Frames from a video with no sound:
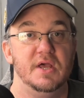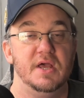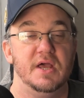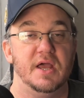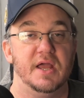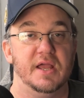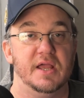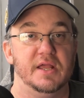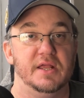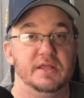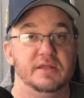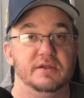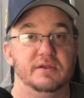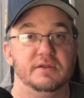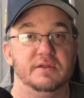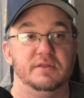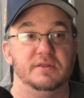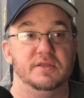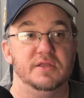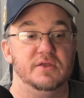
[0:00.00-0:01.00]

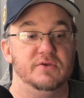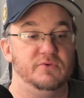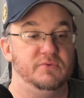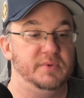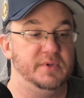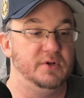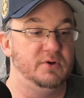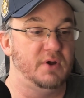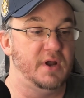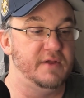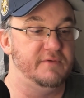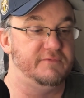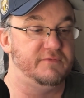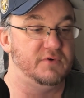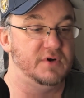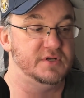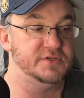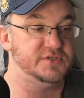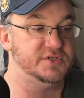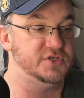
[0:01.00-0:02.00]
and it would be great for
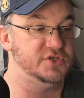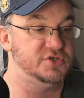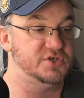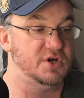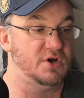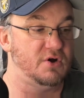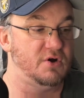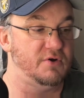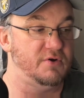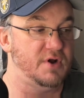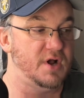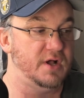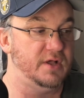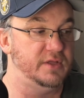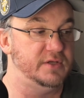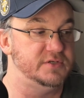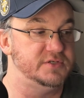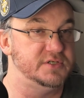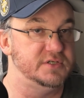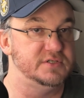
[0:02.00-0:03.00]
us to share our
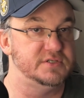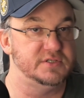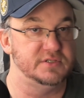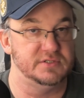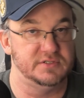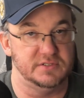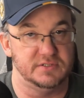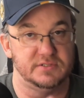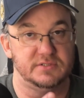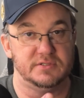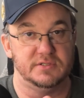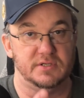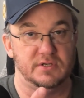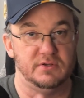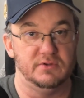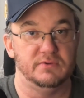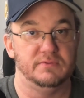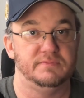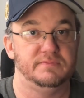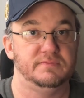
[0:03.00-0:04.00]
knowledge and to just
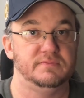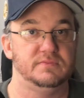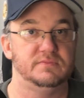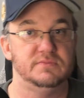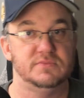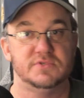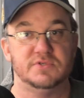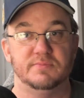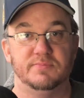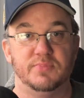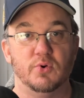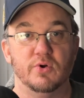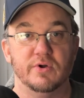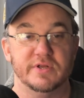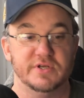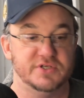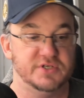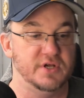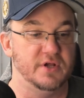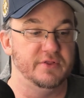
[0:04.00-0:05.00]
support
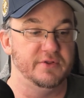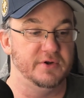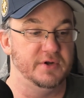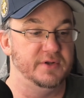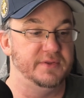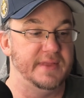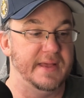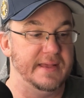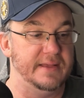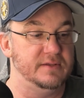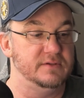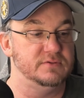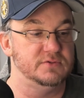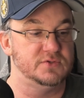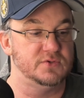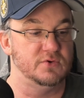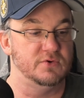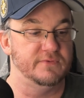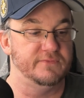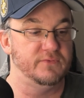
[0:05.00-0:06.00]
each other in that
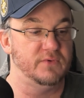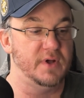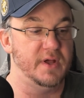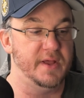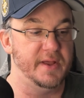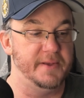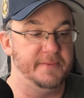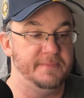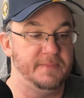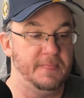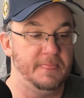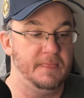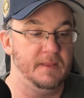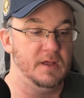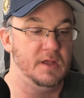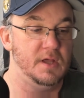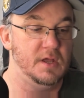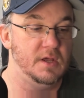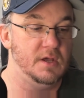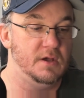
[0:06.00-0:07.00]
sort of way.
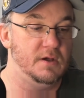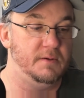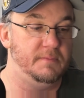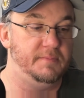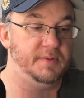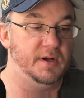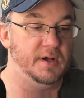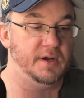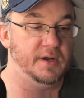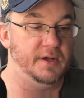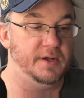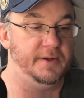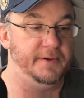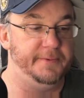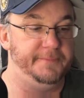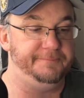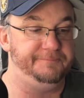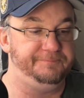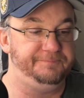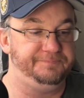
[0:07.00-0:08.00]
But
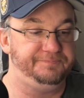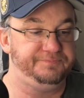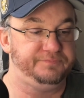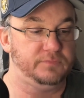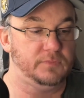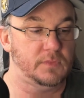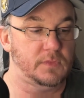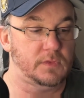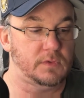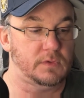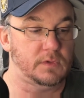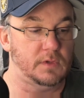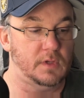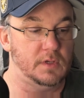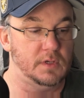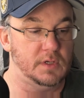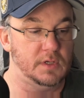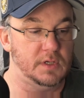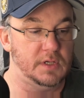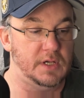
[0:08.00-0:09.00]

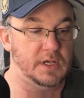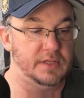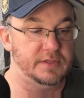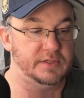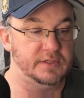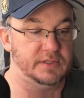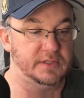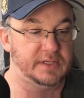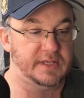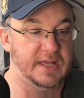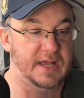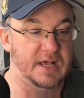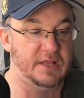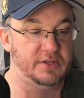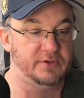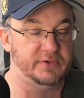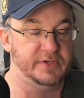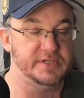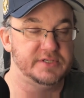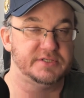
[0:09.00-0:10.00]
yeah, the
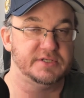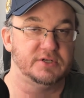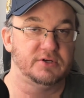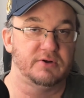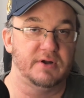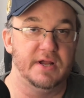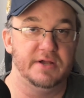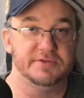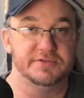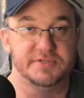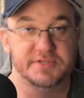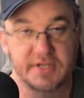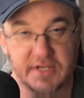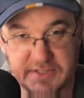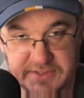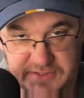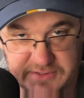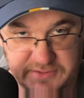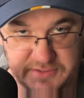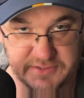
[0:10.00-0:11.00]
calories in ground
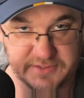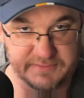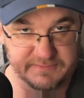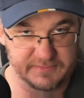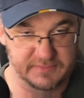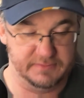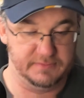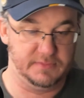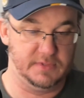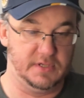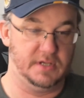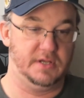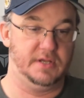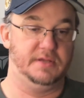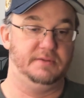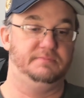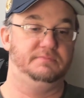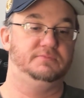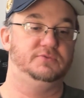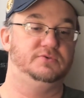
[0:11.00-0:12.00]
sausage.
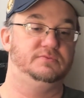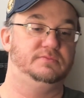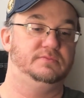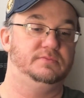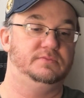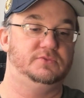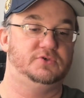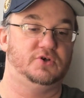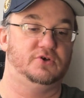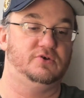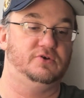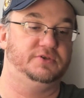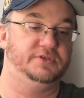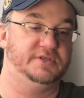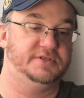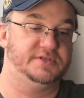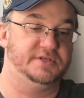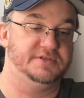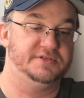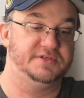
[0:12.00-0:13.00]
Journaled
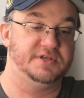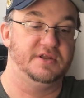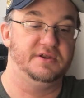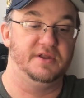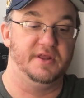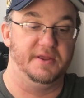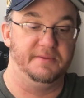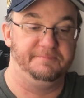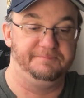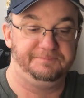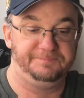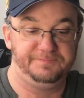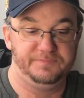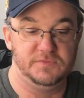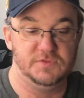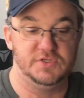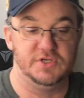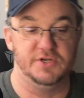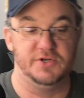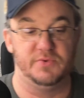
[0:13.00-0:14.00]
this on Sunday,
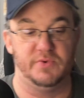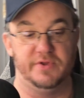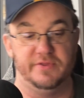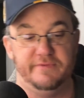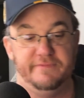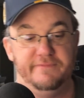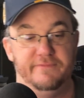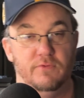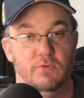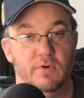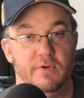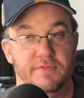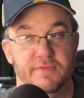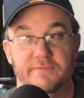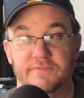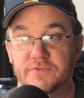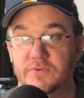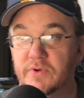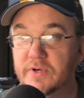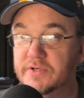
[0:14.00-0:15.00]
January the 4th of
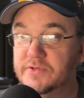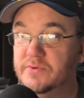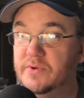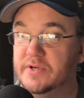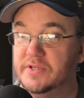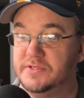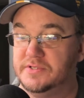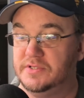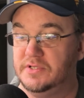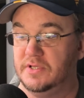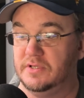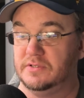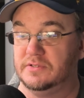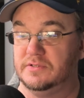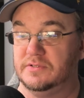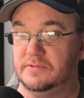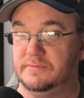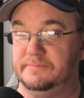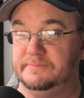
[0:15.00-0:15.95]
2026.